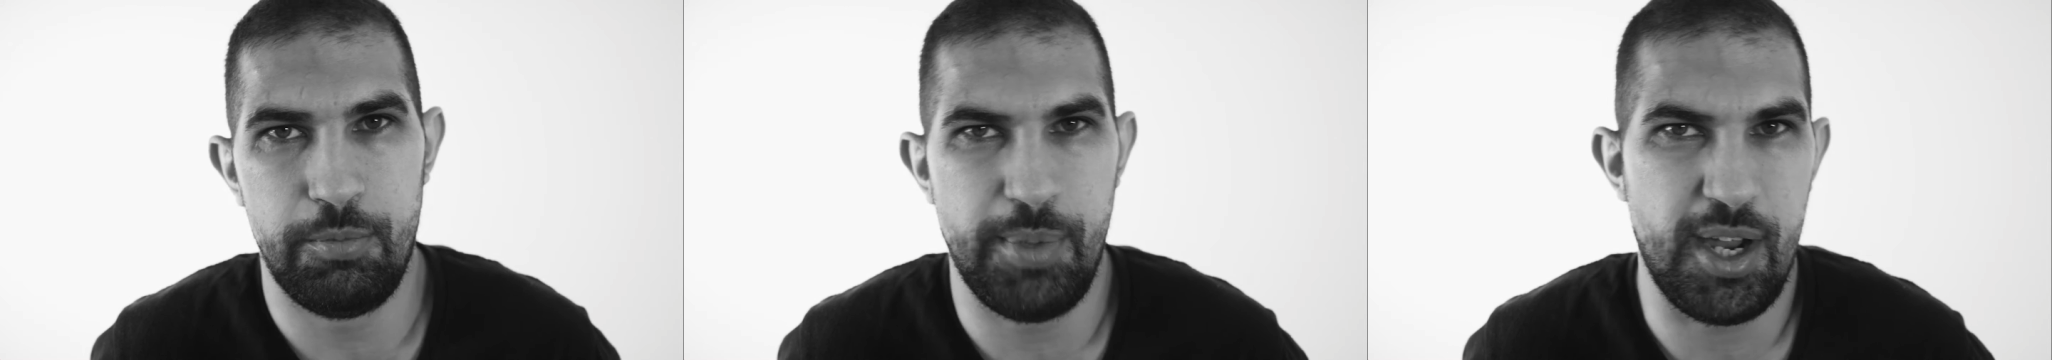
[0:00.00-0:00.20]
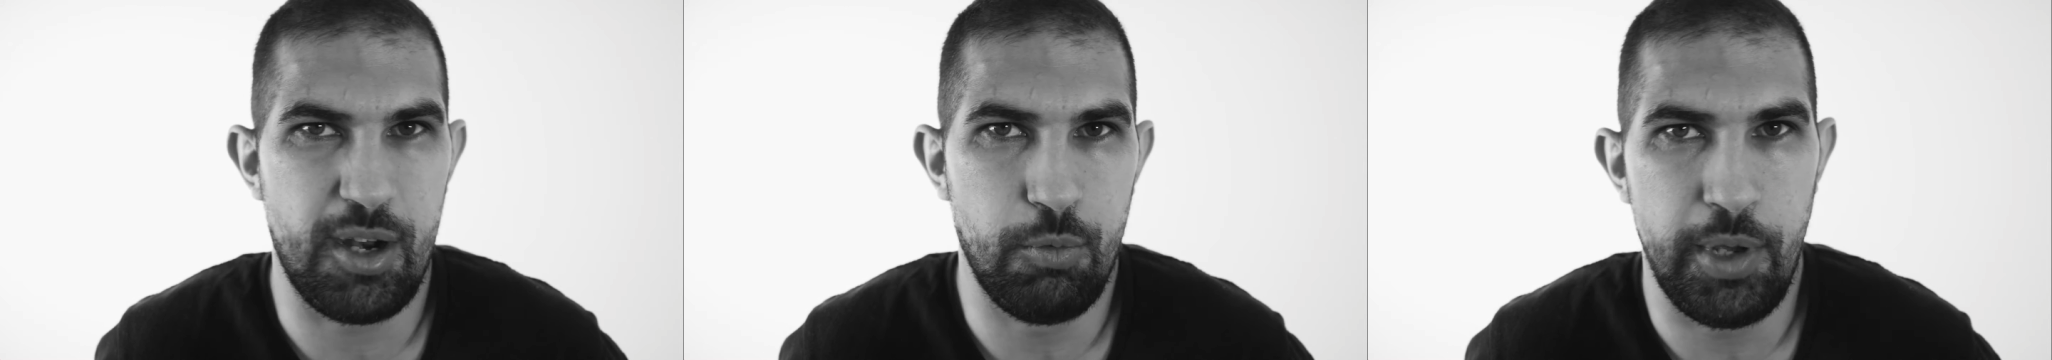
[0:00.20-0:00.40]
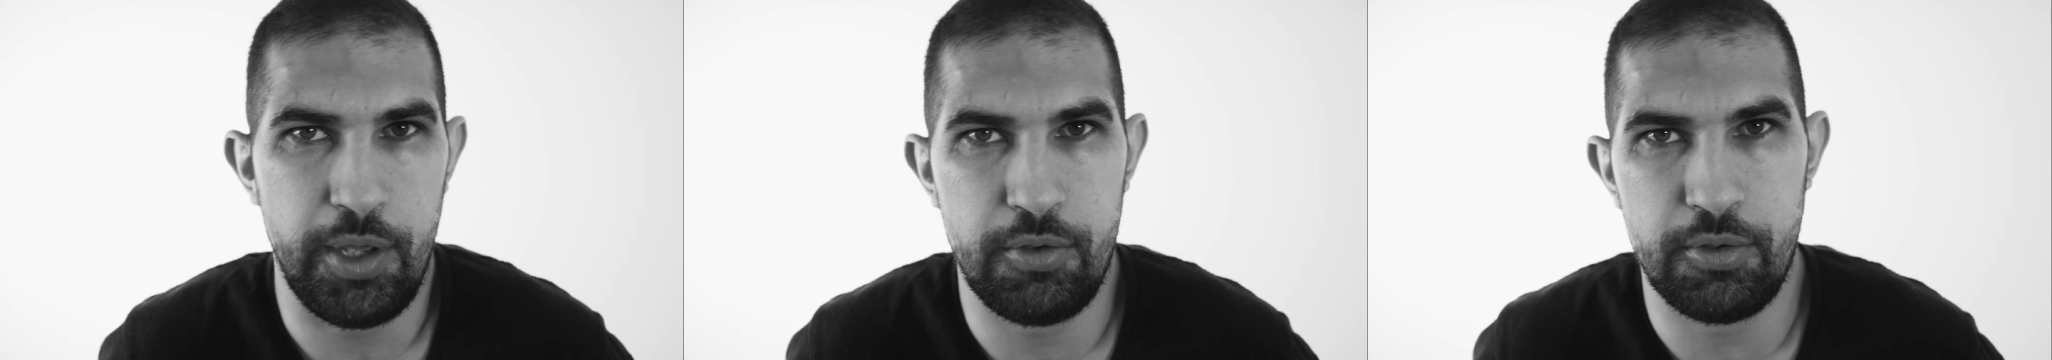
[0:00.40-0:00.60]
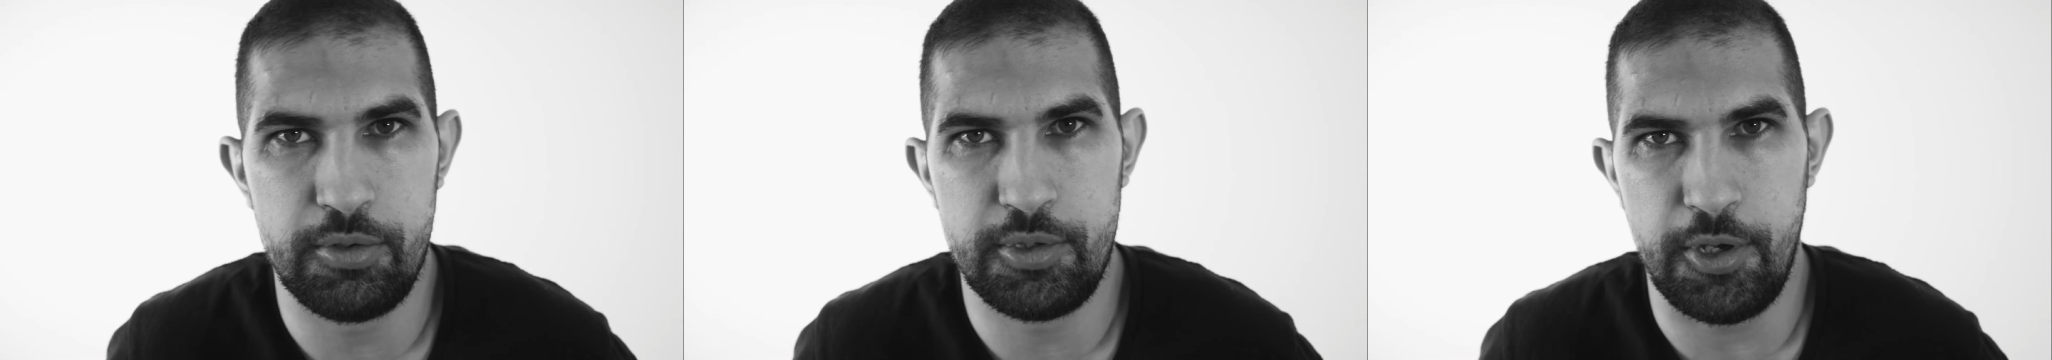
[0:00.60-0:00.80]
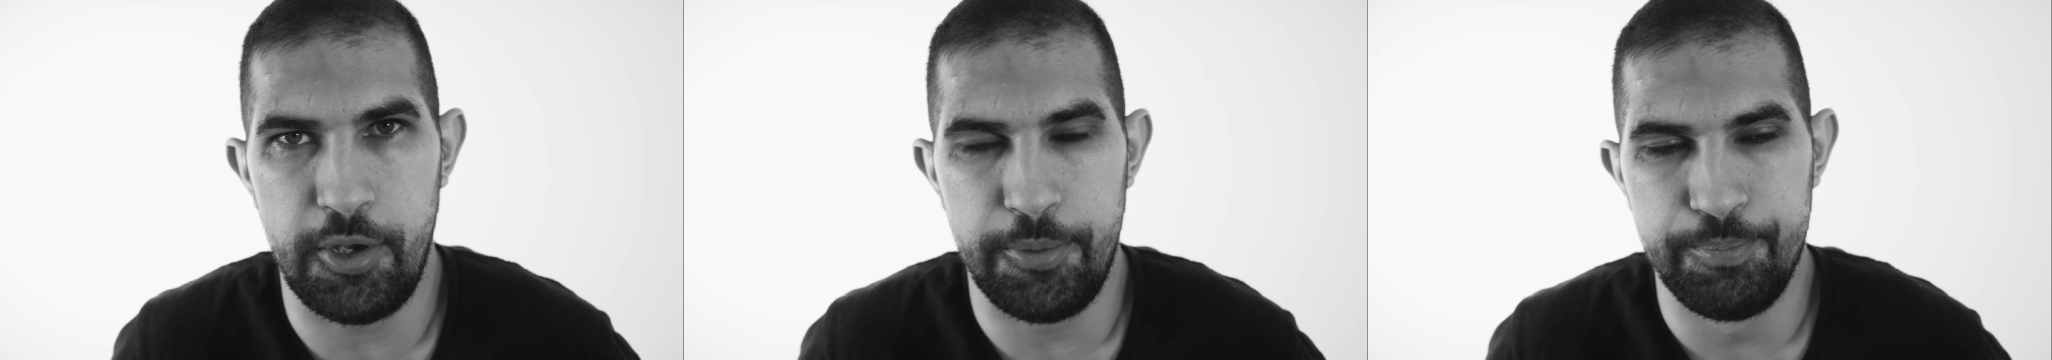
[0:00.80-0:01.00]
about a week or
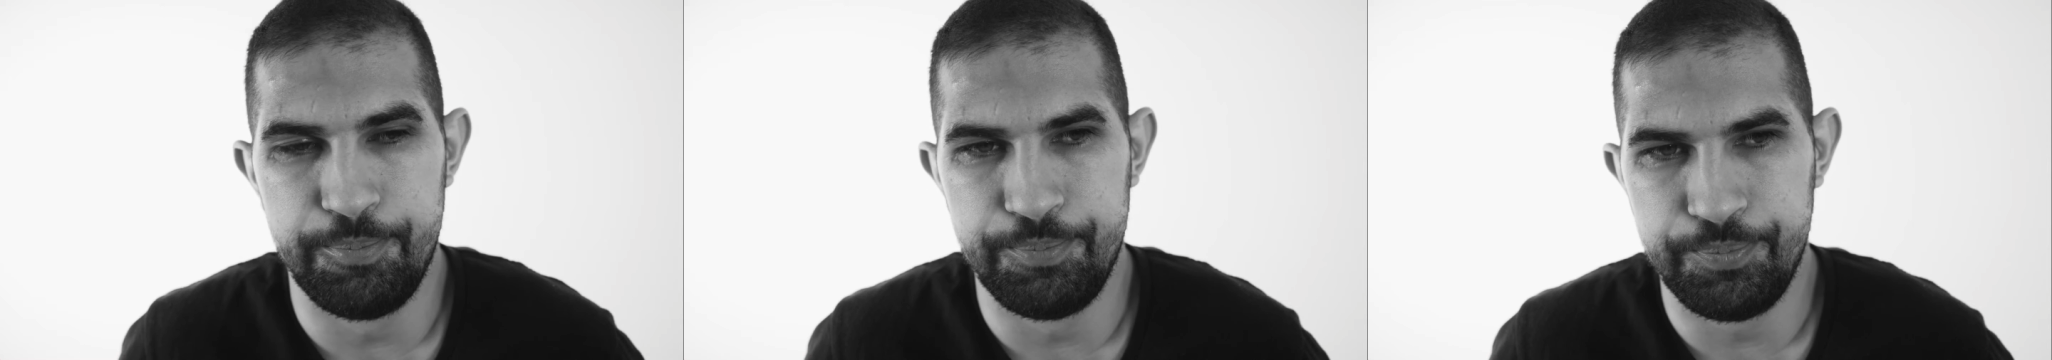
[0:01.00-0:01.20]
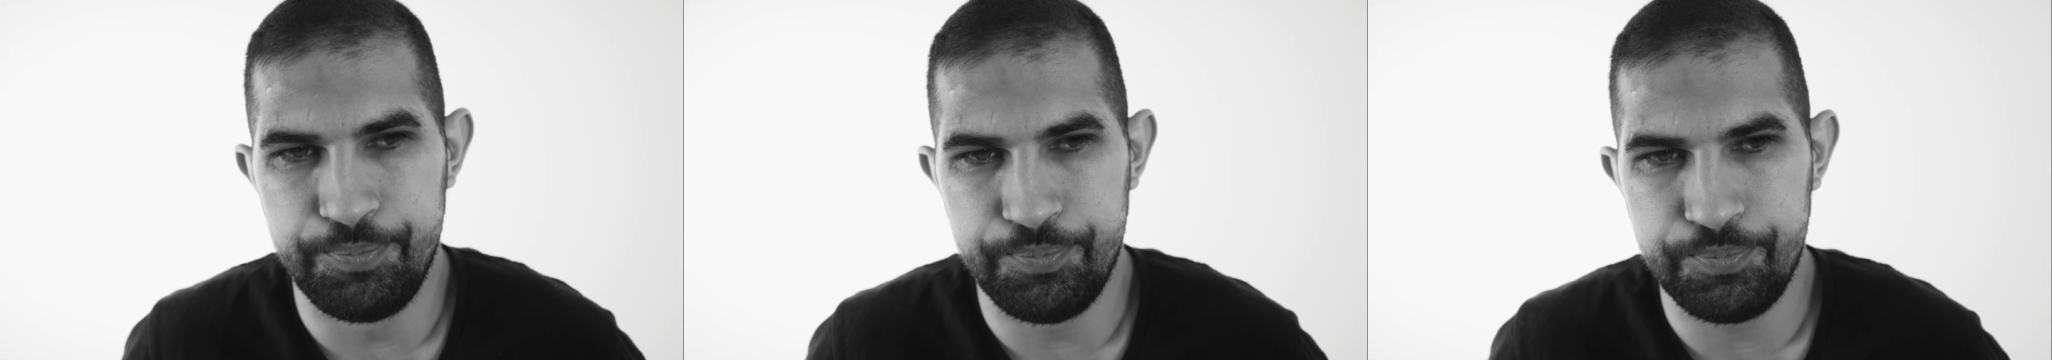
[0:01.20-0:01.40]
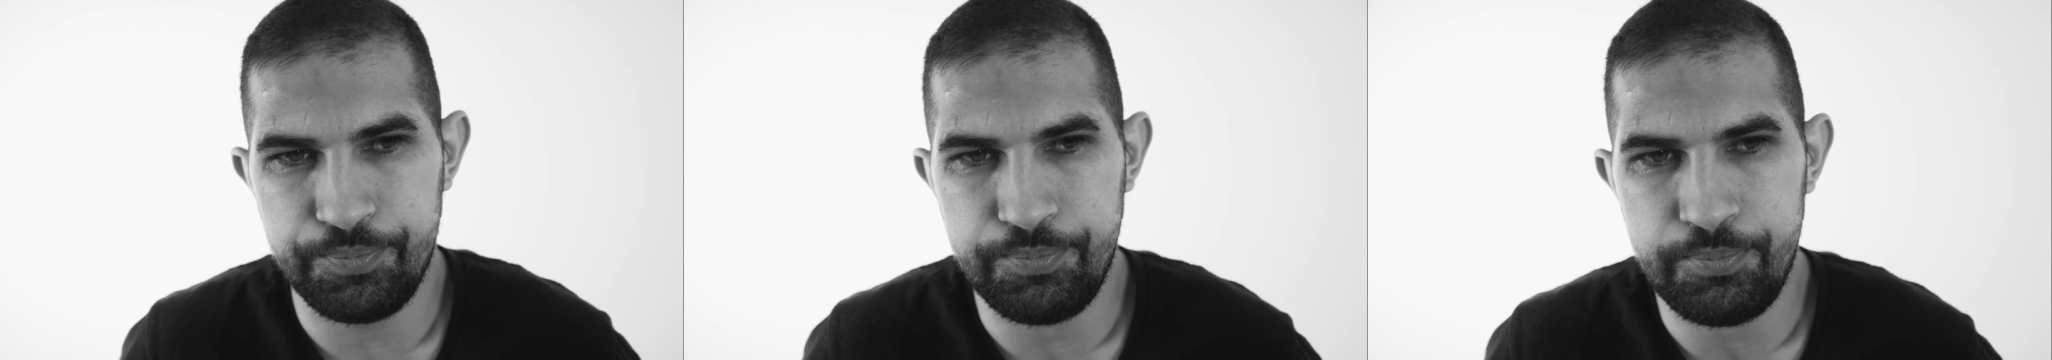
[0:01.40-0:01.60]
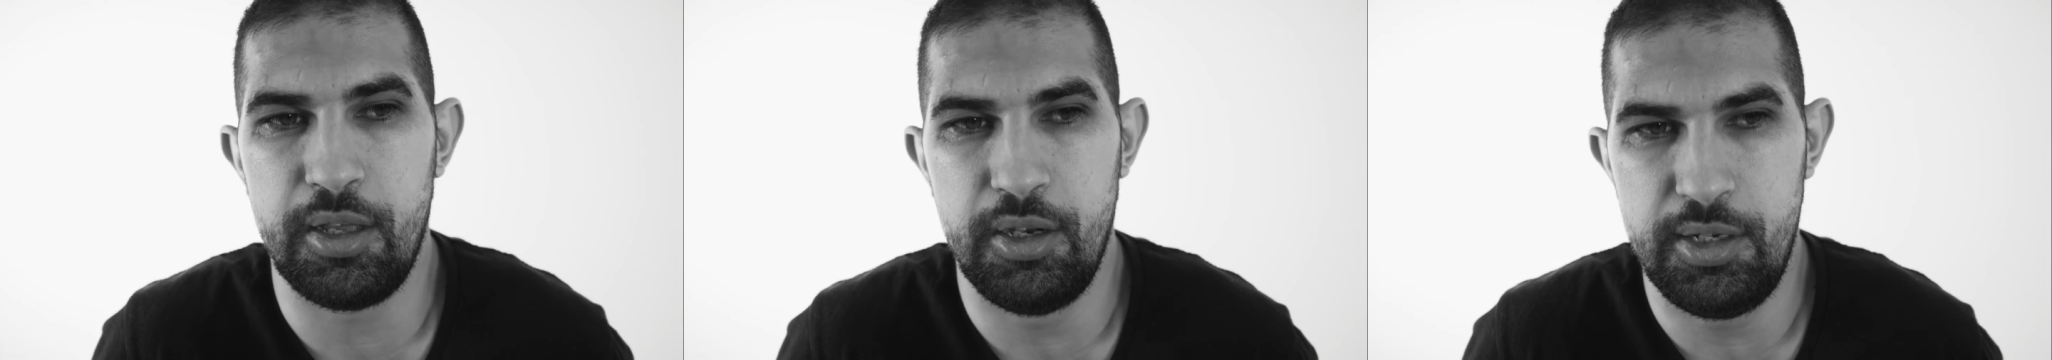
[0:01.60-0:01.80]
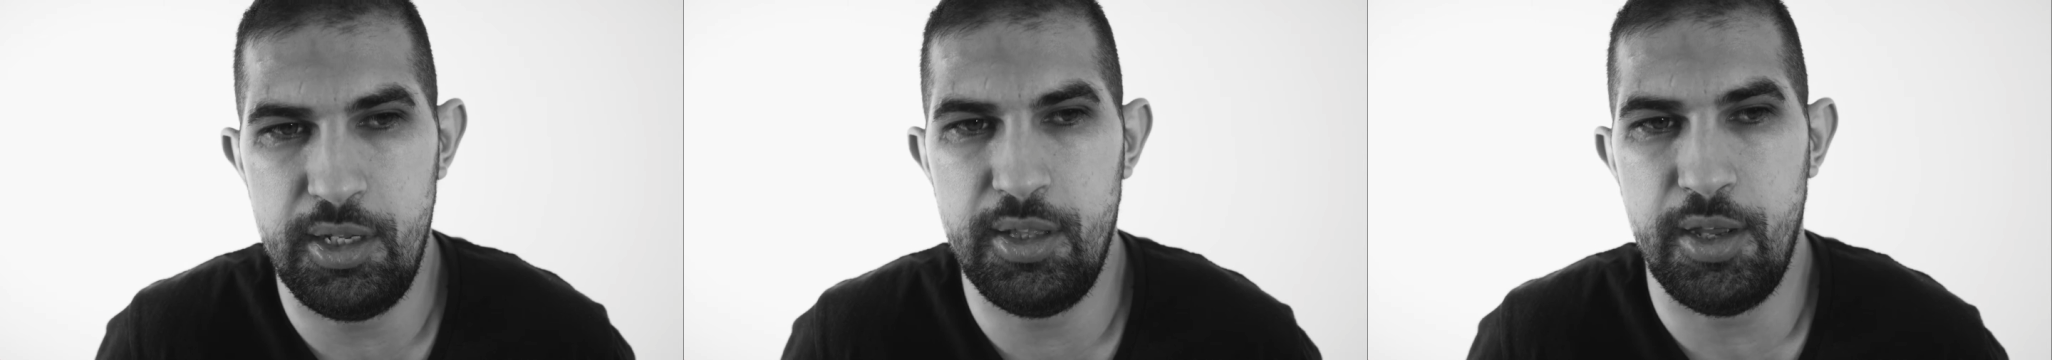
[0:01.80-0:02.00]
so.
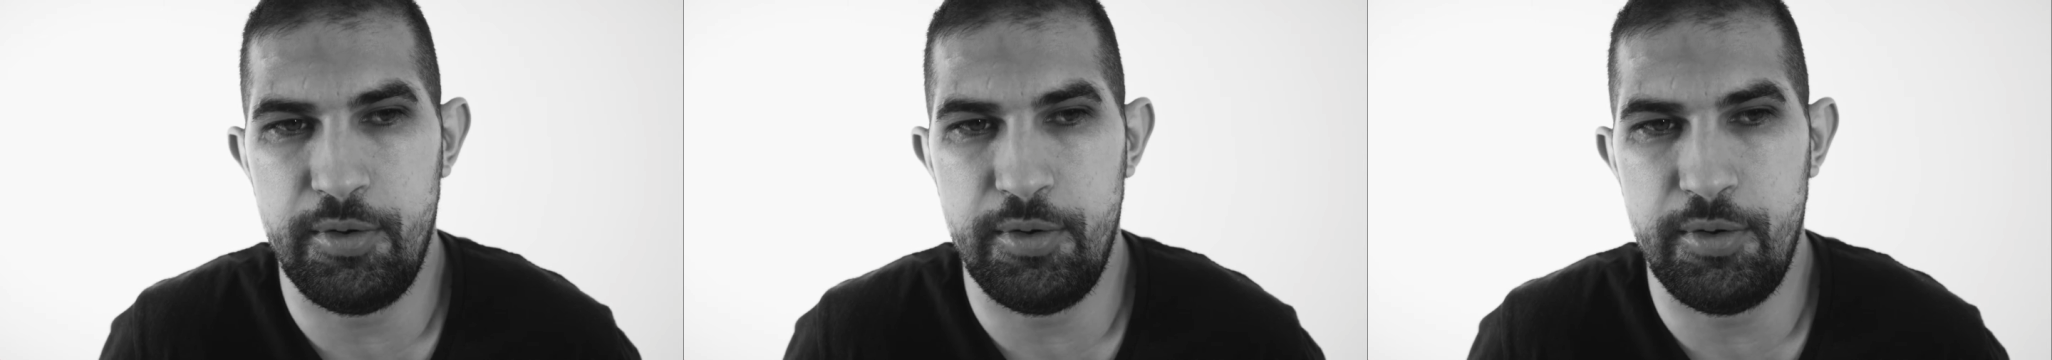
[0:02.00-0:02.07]
And I did